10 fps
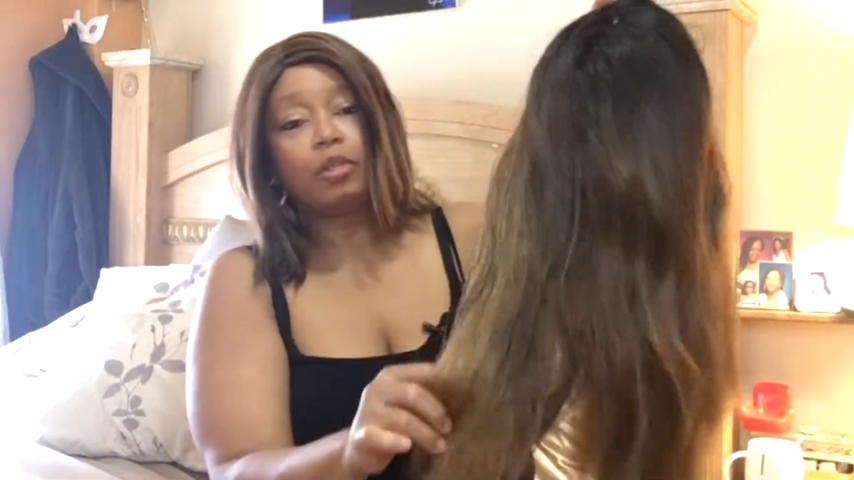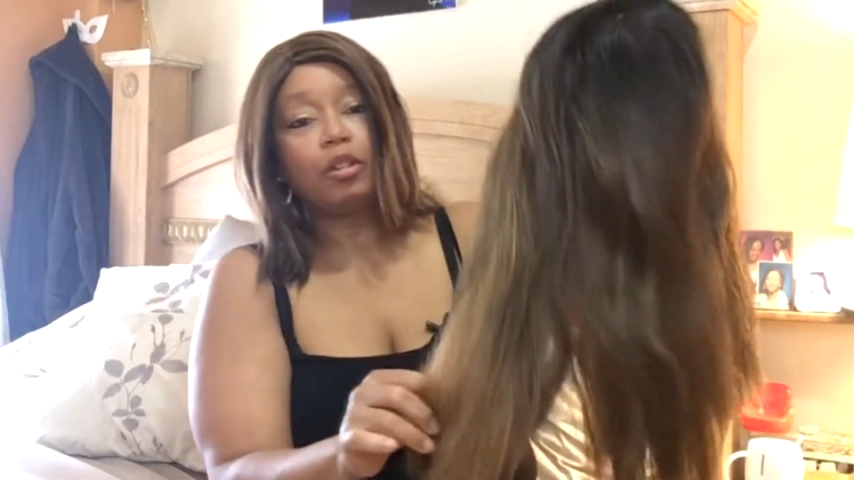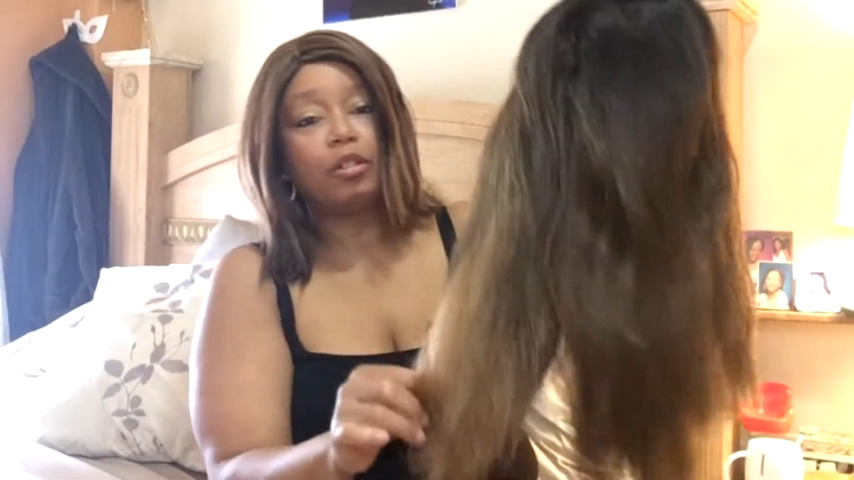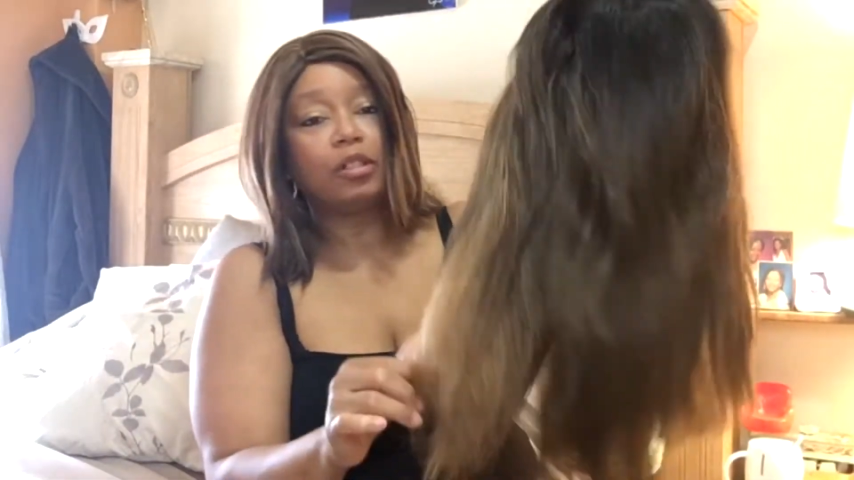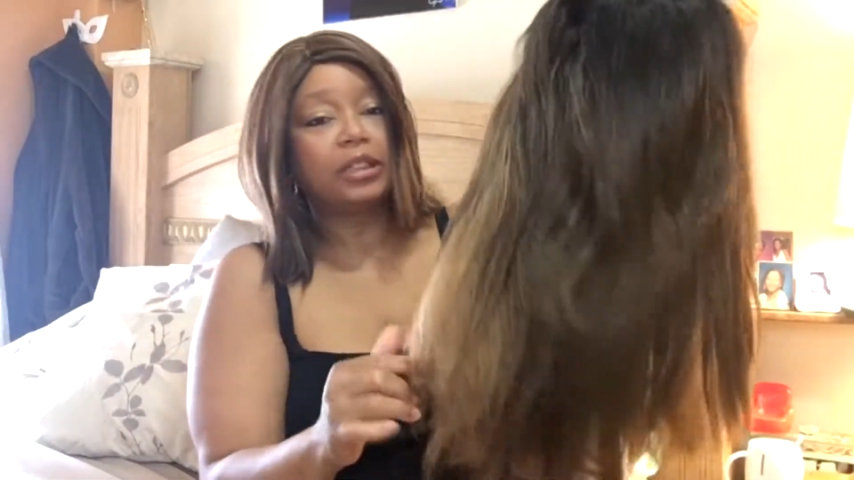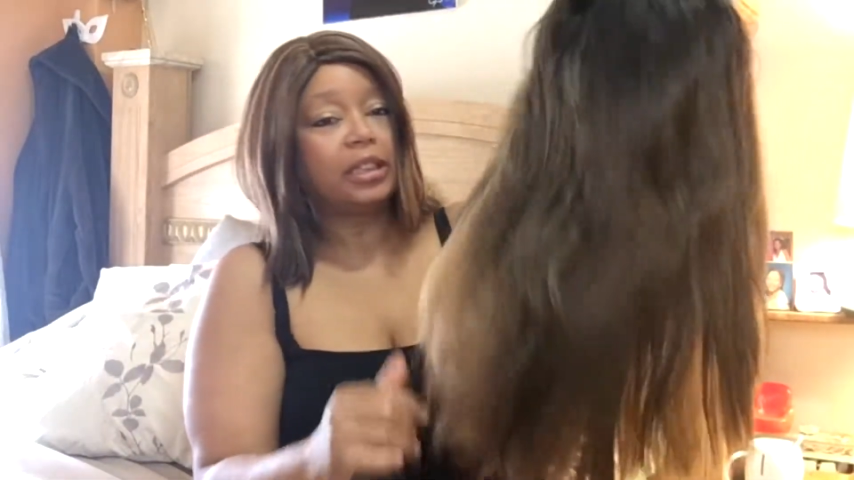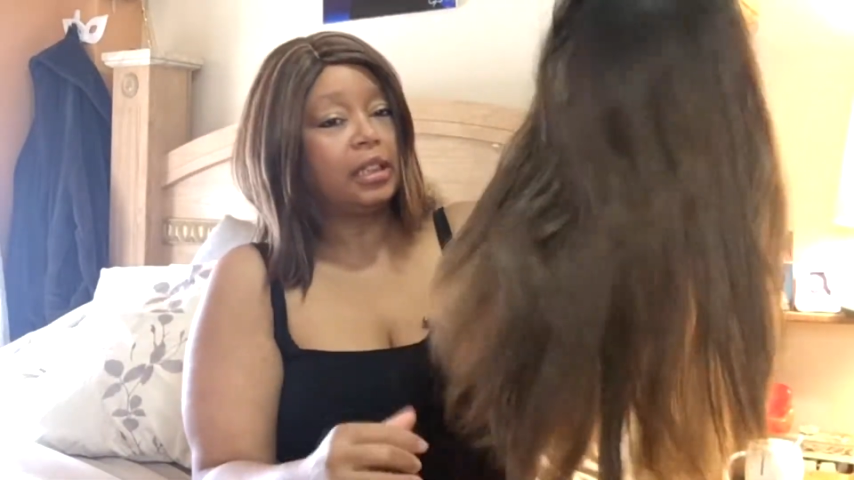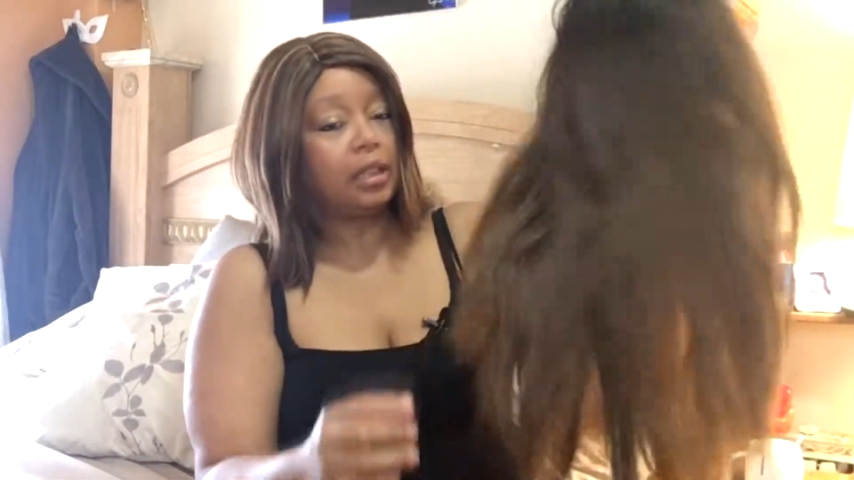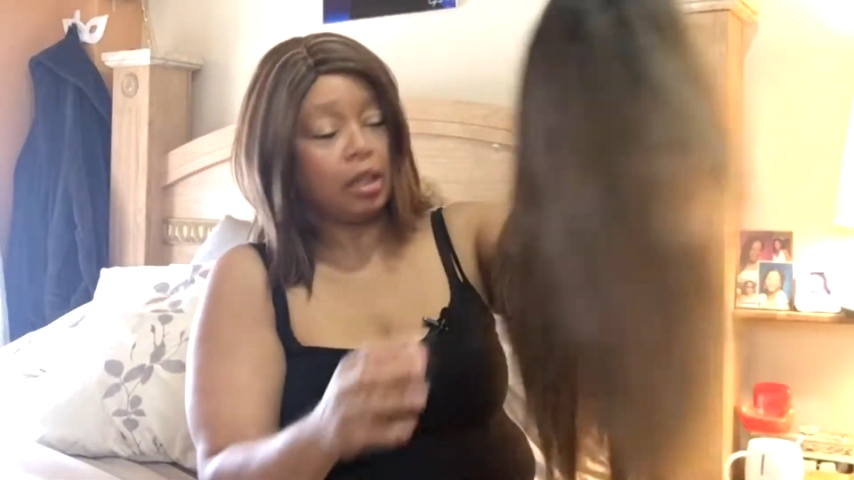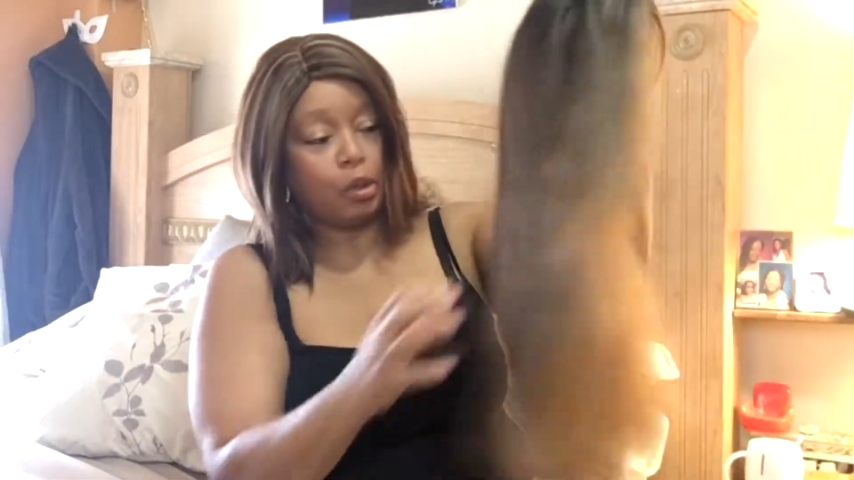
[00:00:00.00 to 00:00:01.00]
curls in
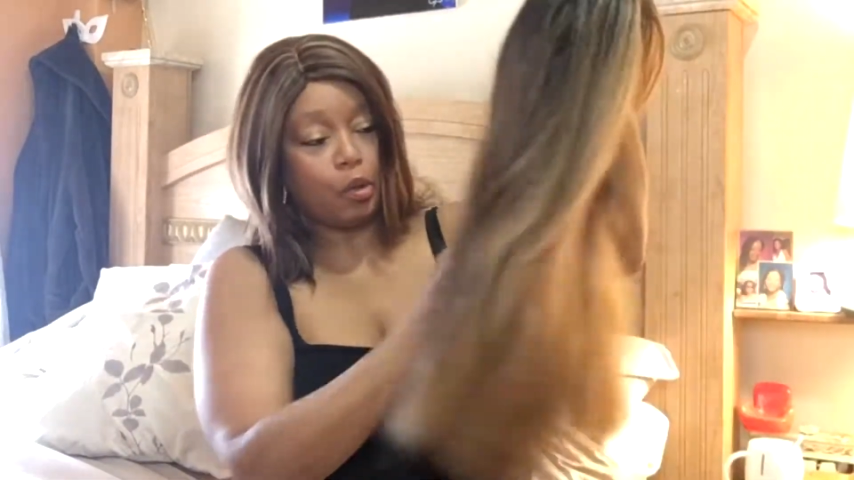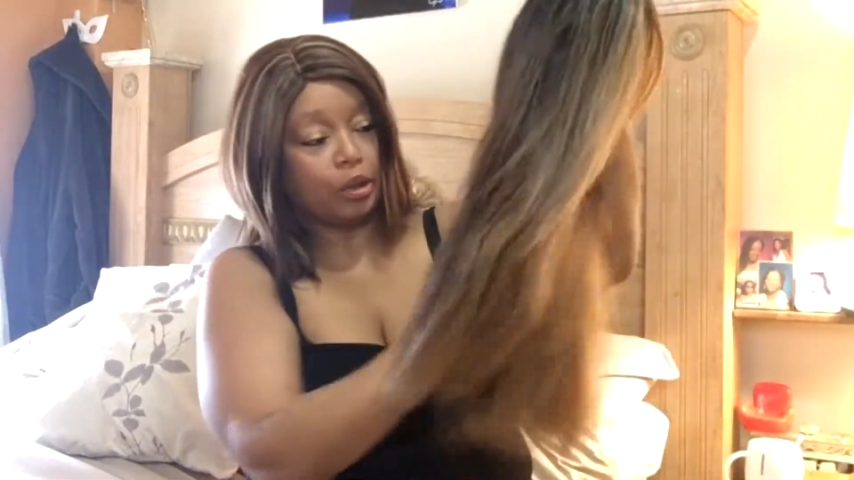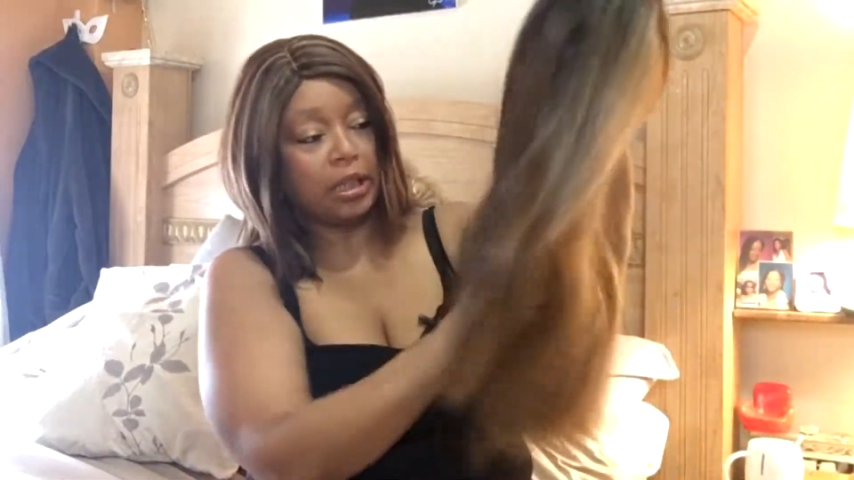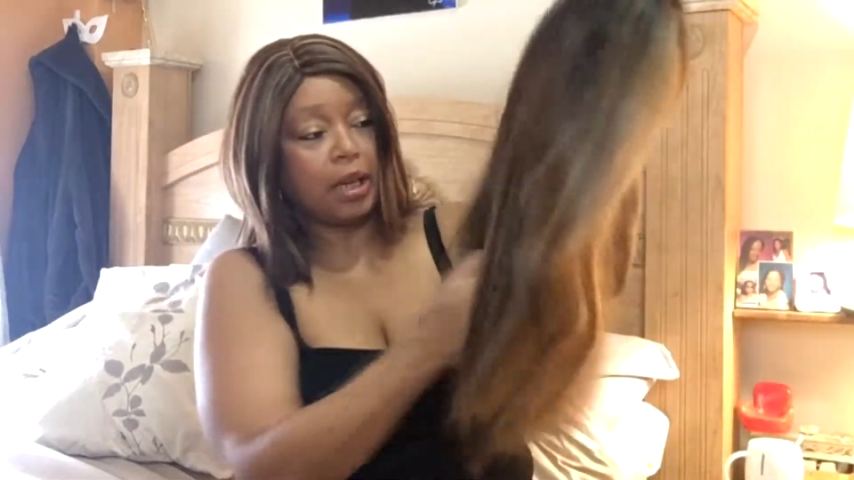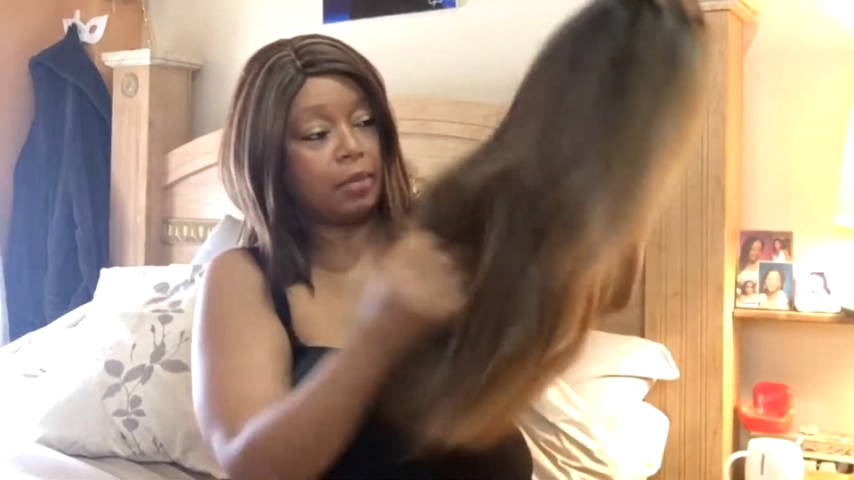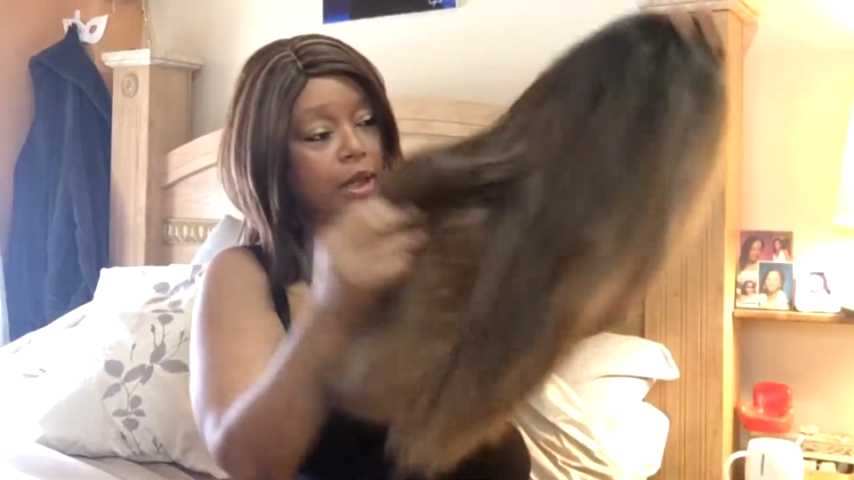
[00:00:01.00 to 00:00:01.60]
it a long time